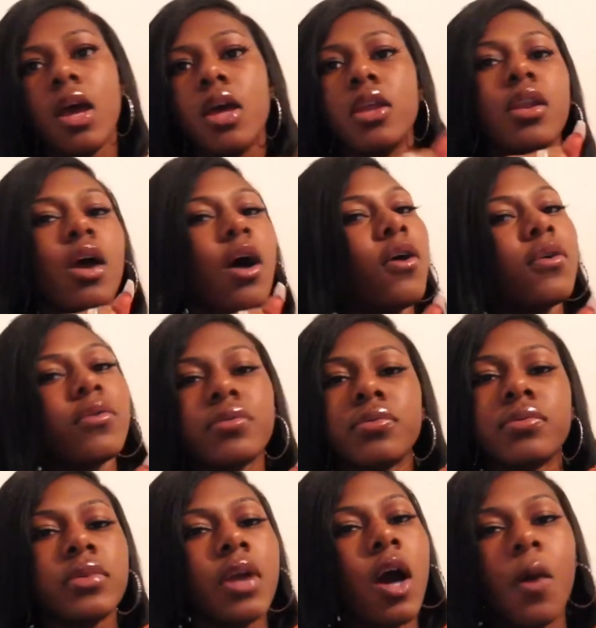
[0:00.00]

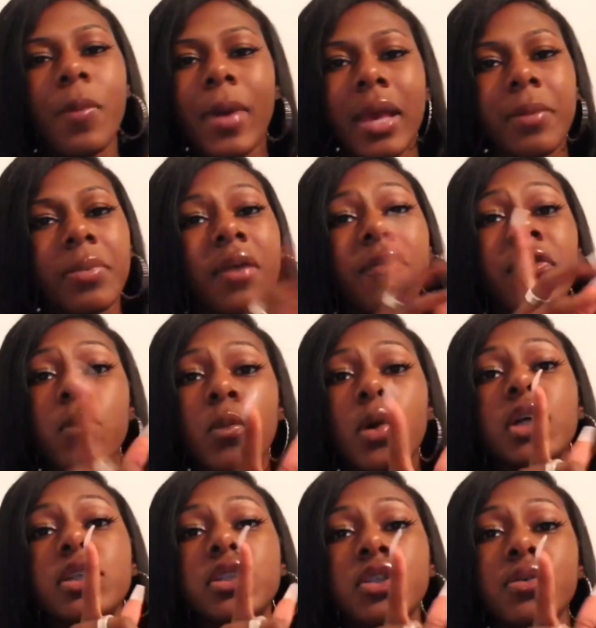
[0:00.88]
No, baby, if he
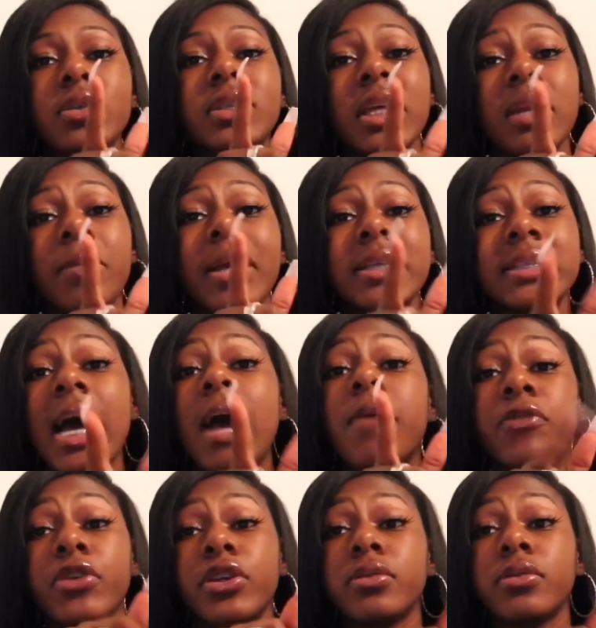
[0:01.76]
wants you, he's gonna make
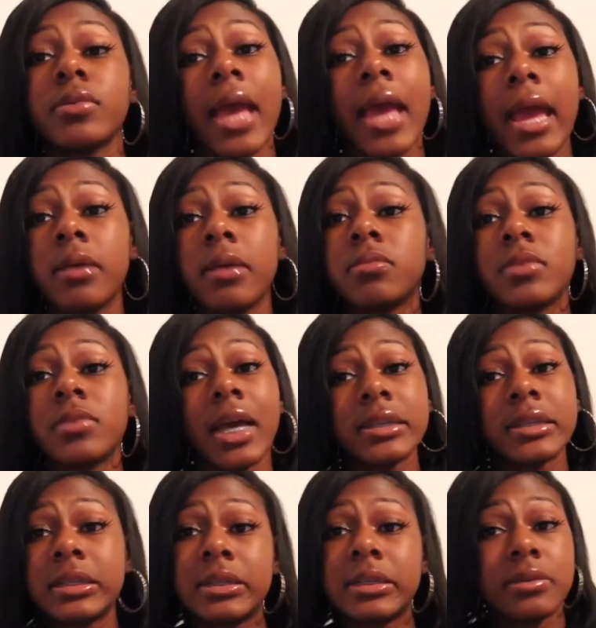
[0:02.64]
time for you, okay?
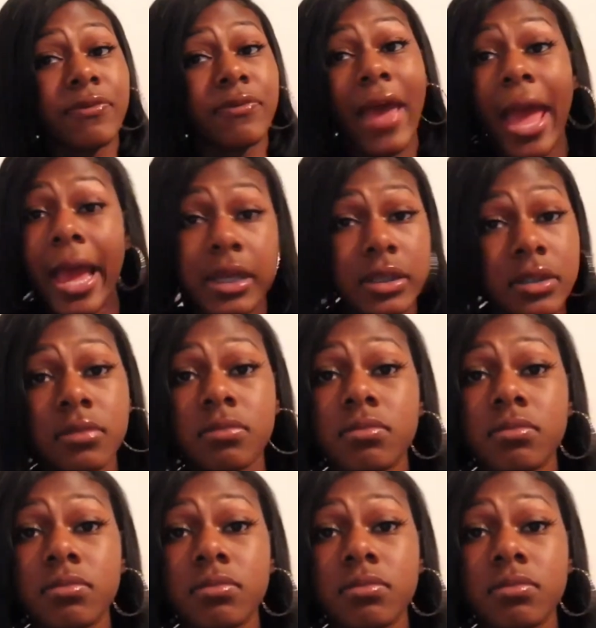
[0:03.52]
That's facts.